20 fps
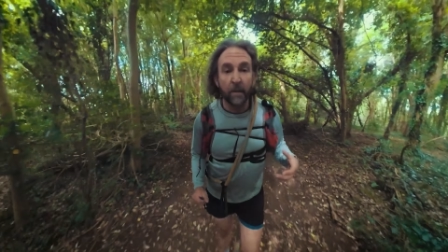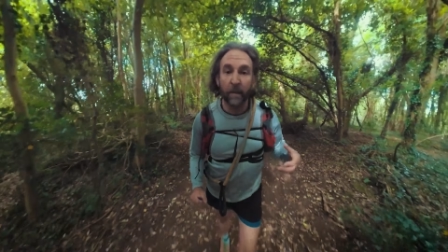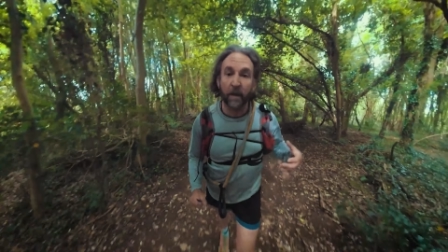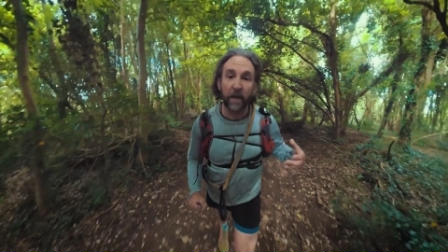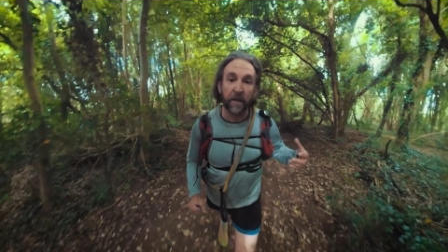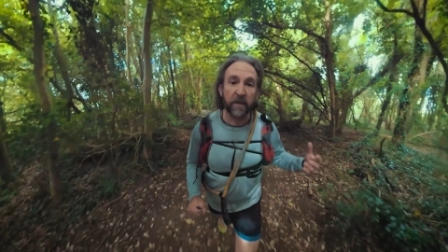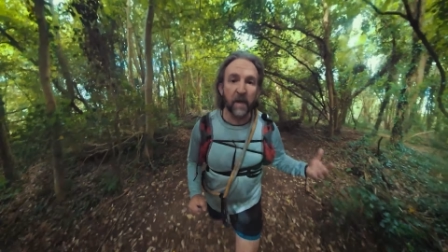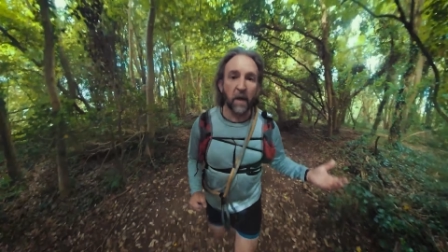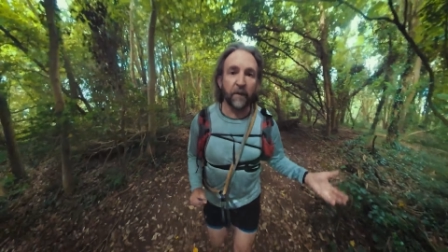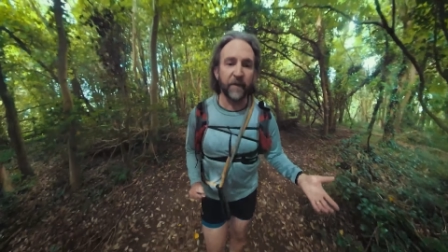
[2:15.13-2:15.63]

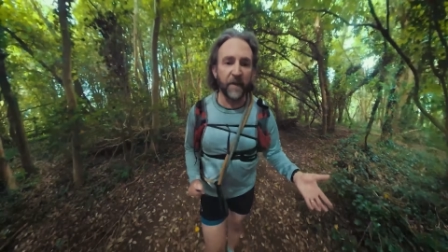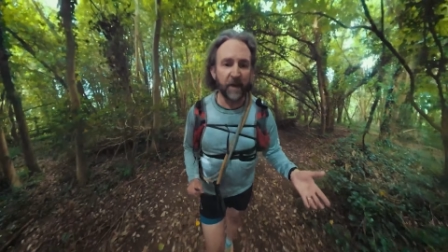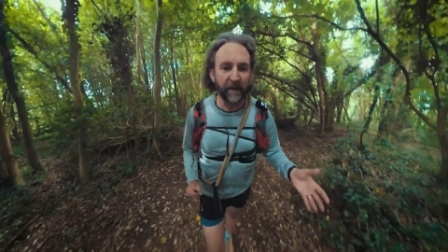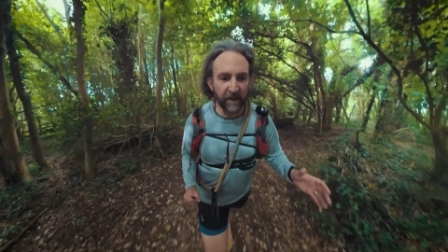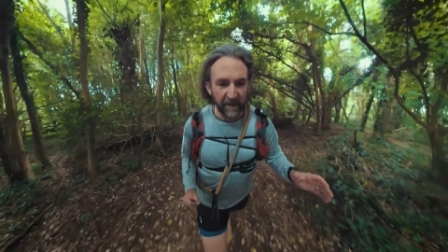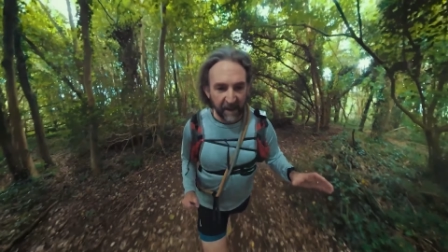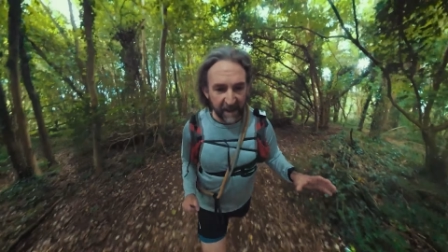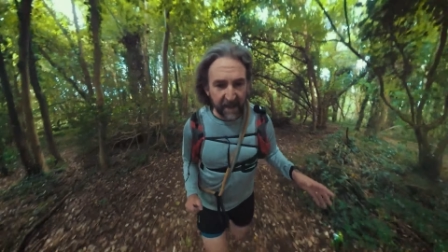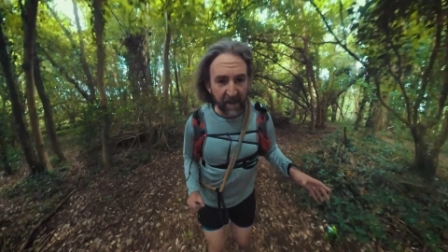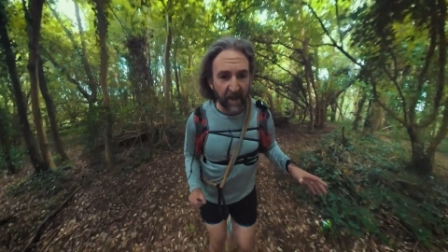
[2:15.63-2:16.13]
because the
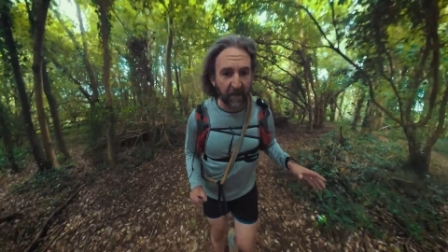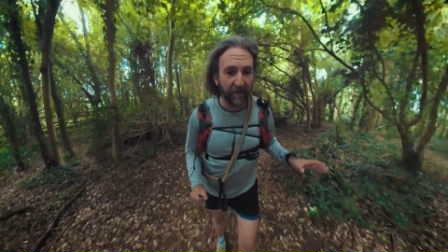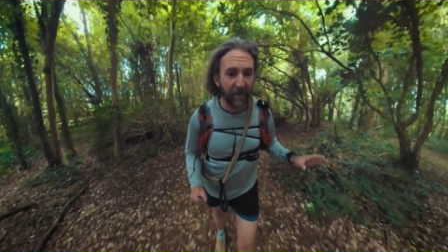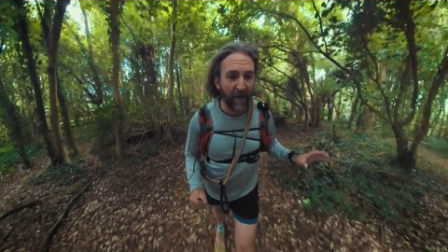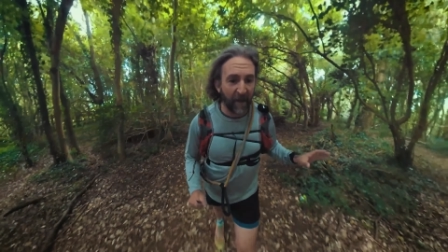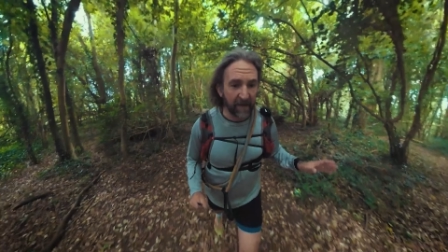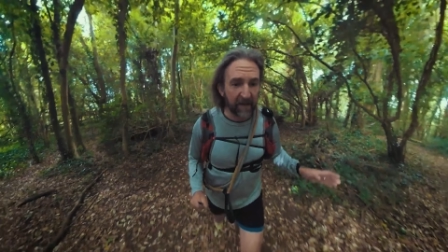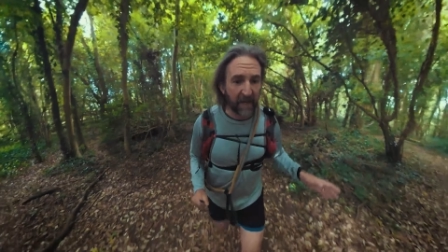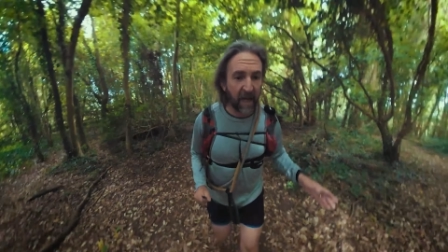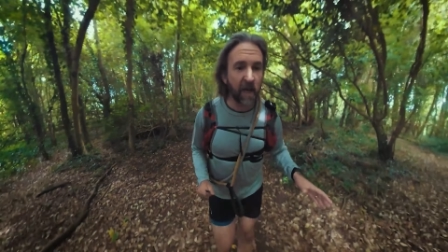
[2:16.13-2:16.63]
Ovsiankina
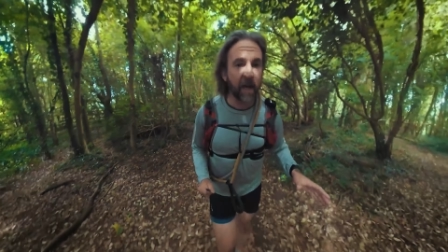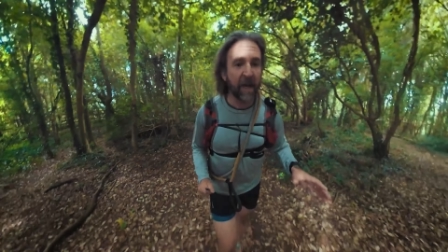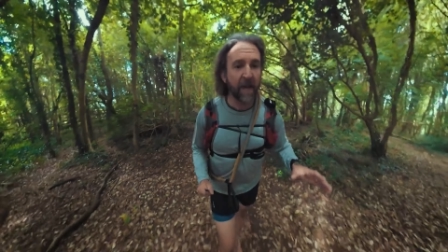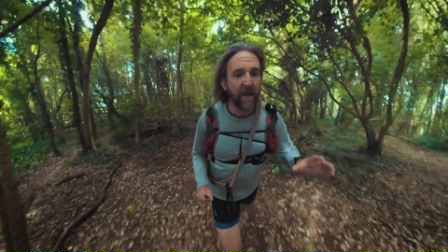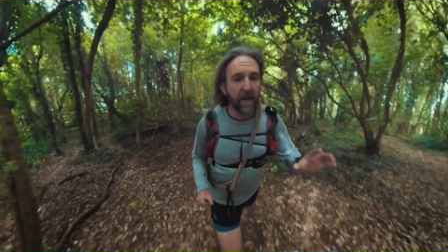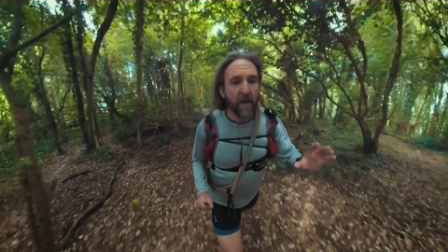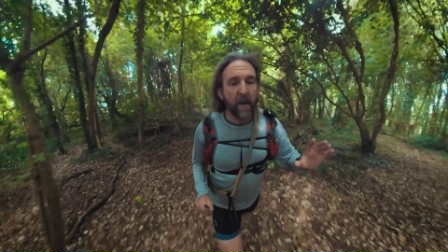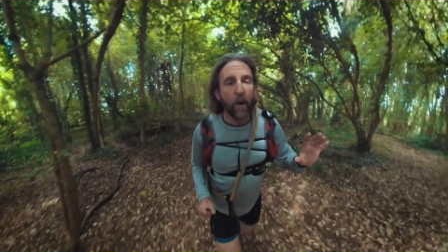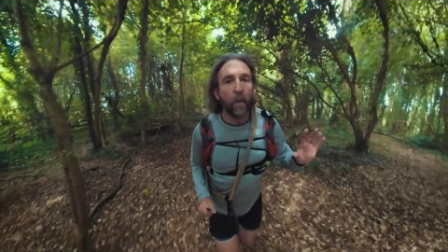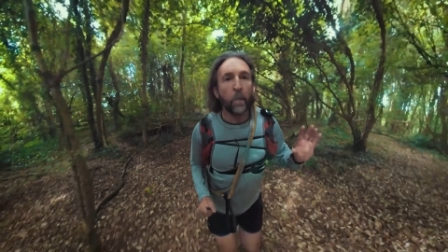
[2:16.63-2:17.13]
effect
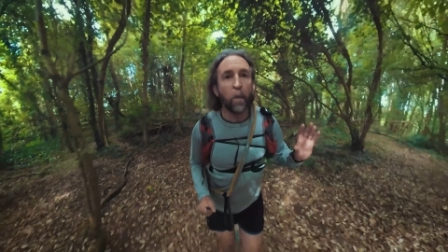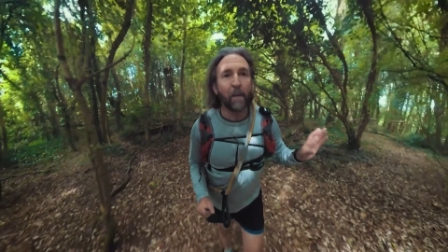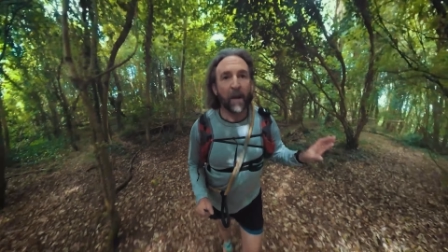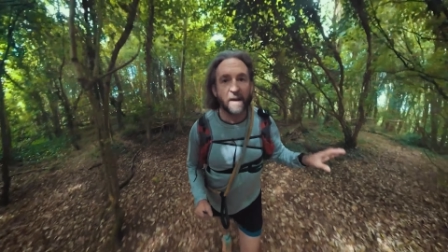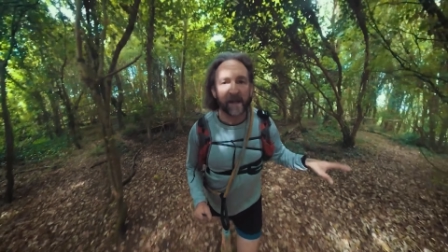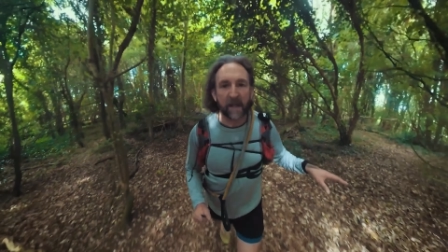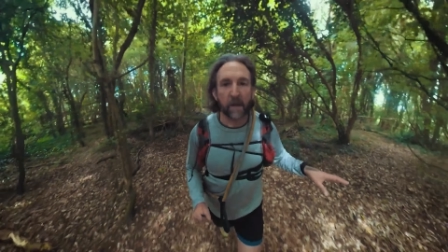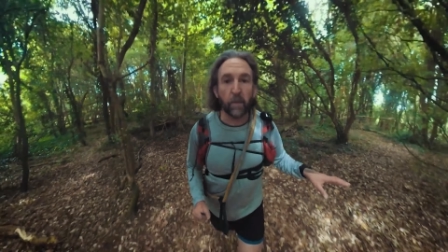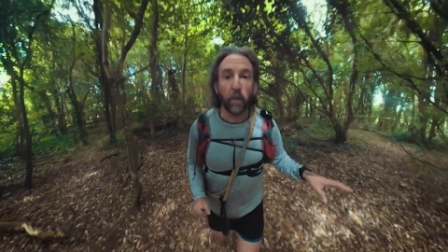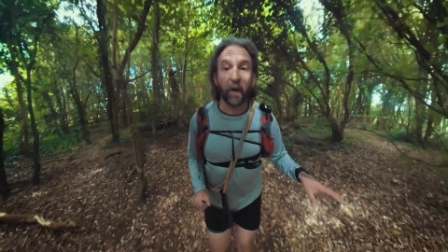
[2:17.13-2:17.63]
will
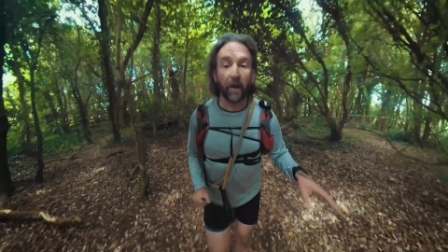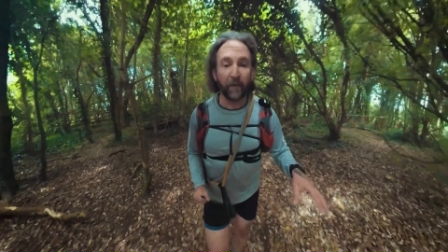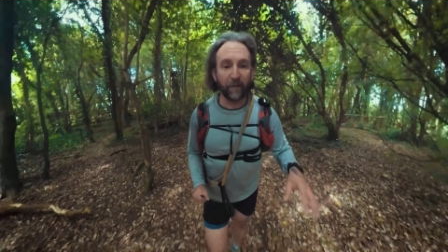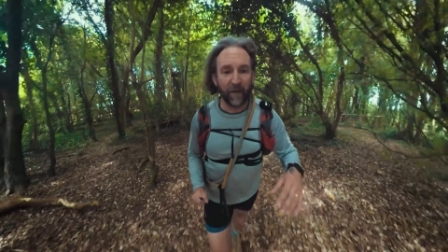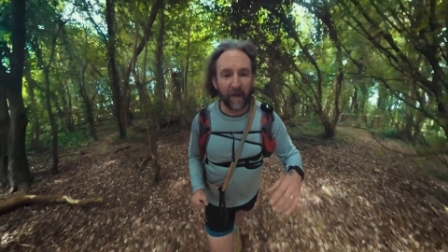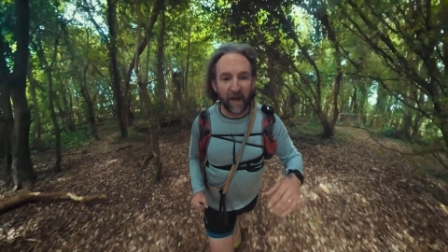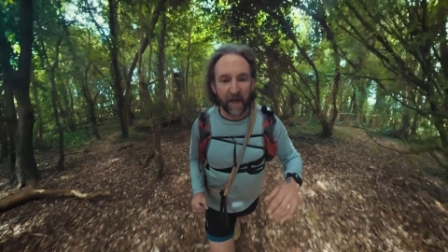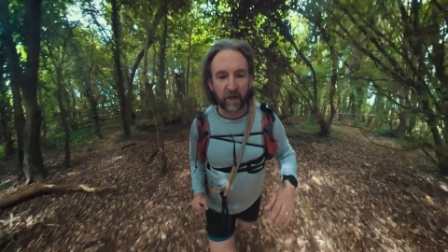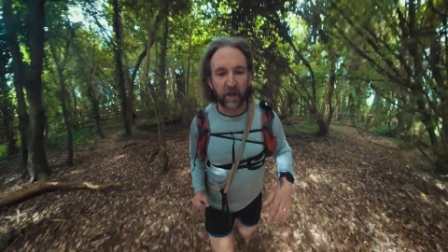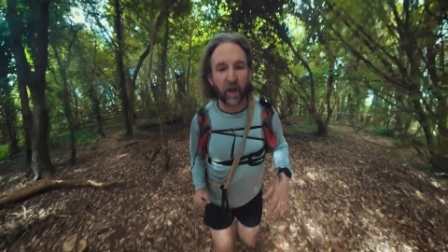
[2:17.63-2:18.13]
make you want to
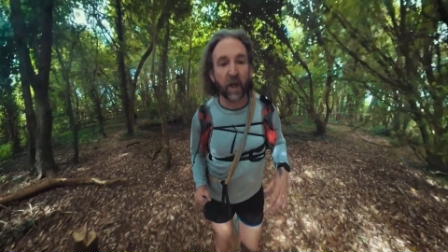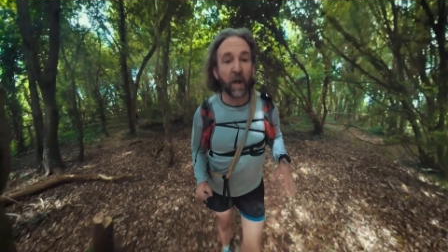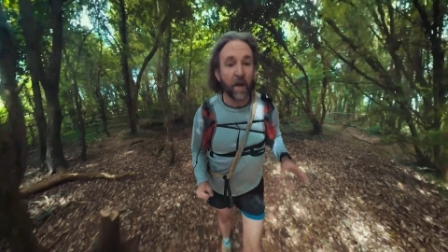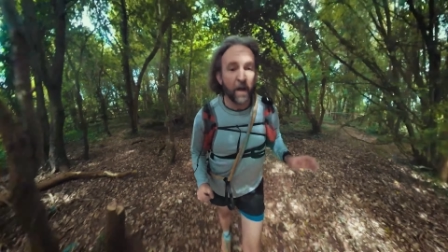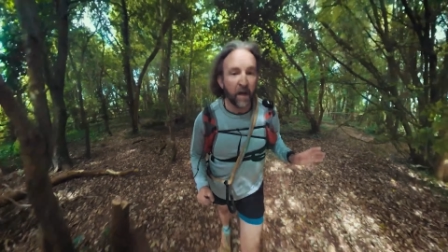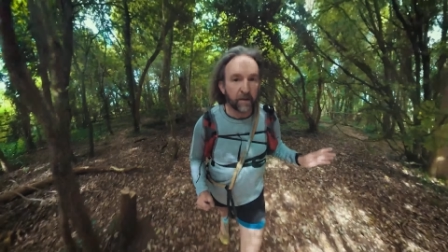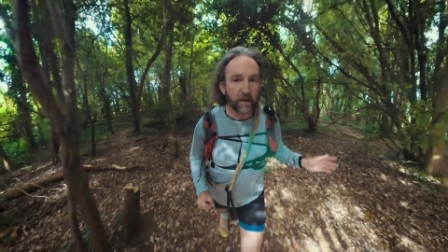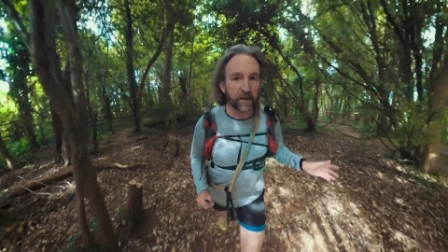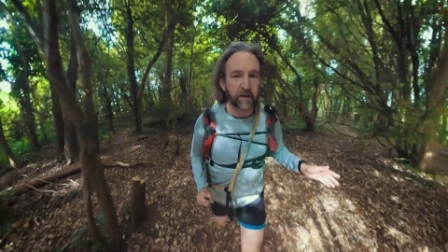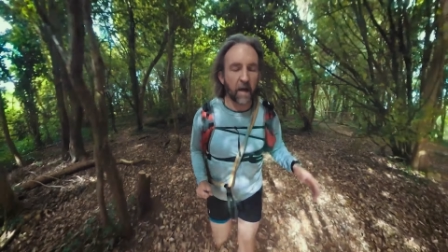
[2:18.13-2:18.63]
finish
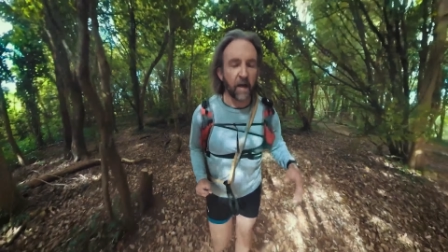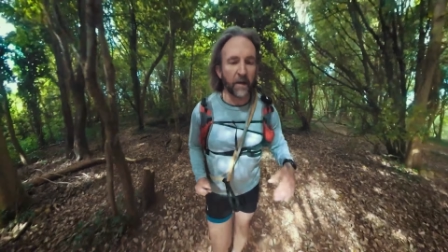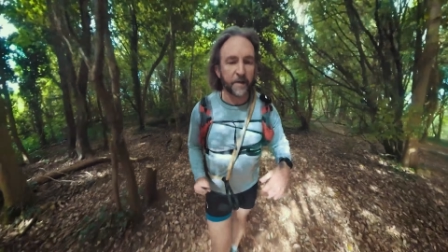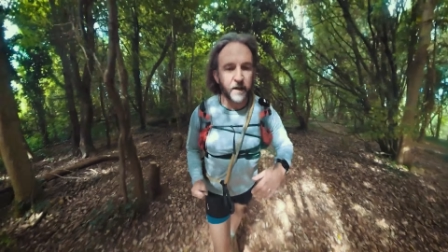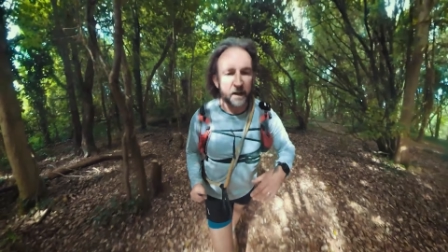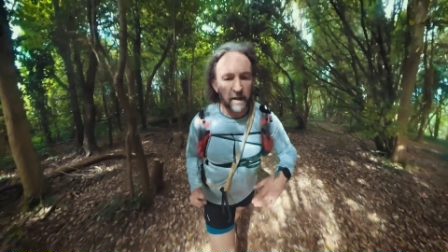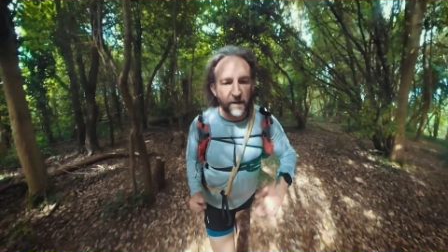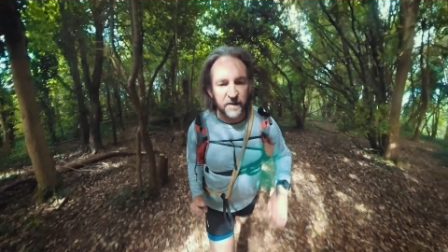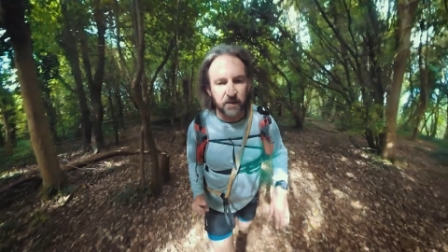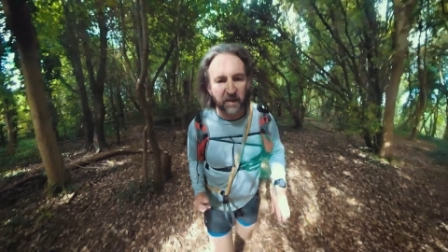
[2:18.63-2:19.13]
the
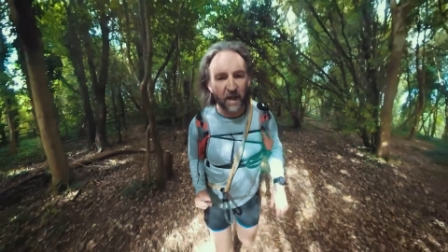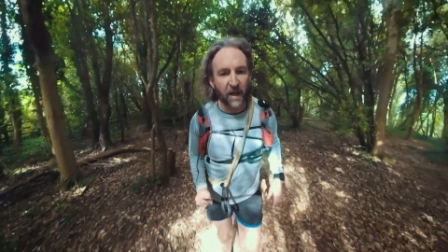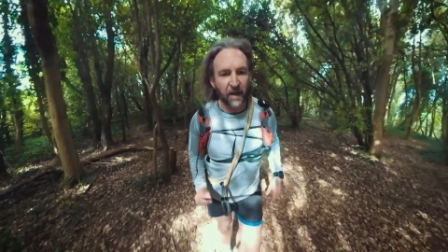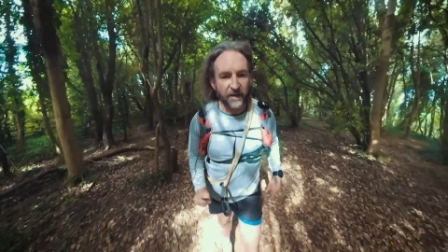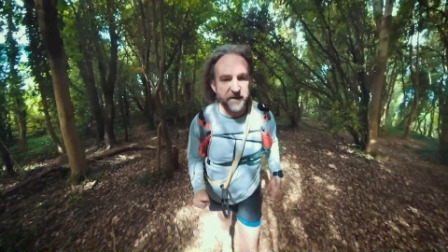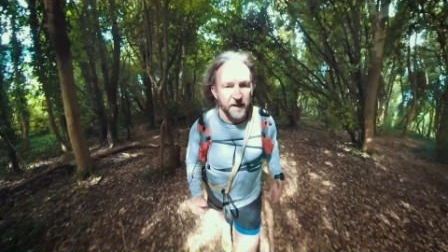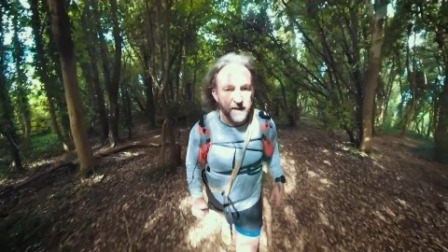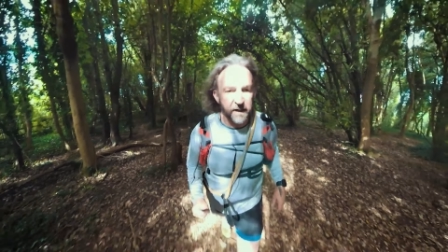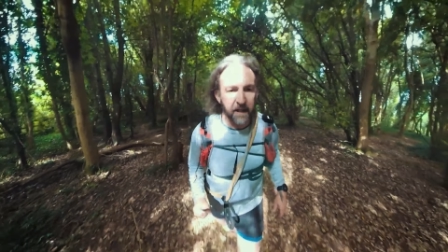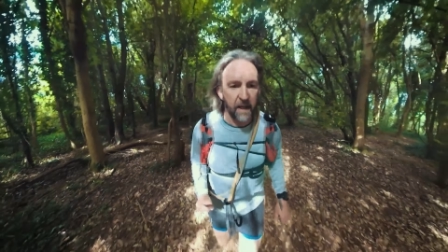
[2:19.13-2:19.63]
task that you
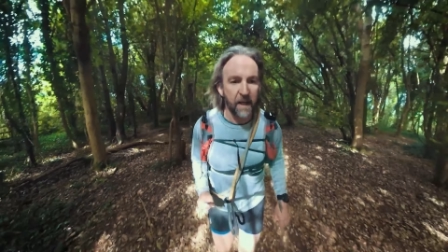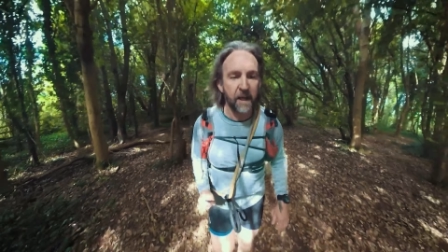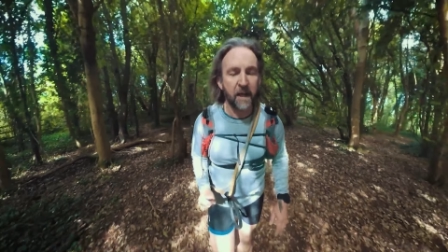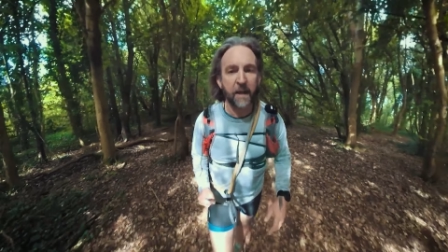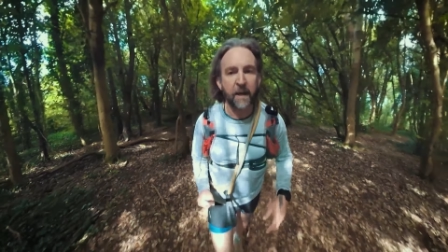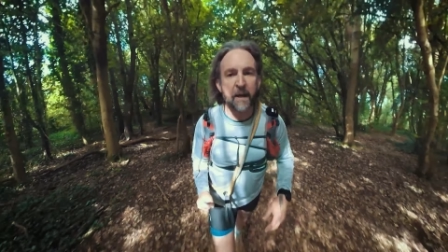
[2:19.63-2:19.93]
started.